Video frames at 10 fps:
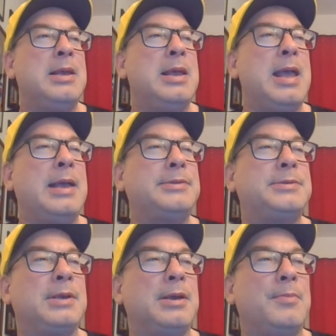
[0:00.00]

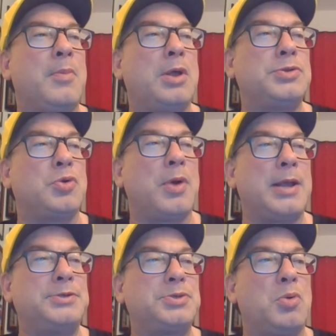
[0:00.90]
at Montour
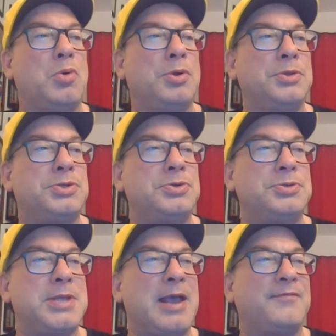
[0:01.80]
High School on
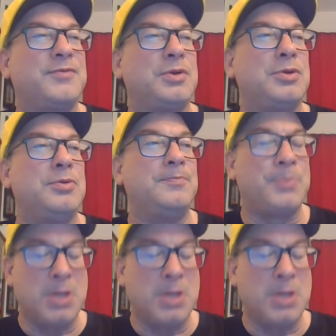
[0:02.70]
Tuesday afternoon.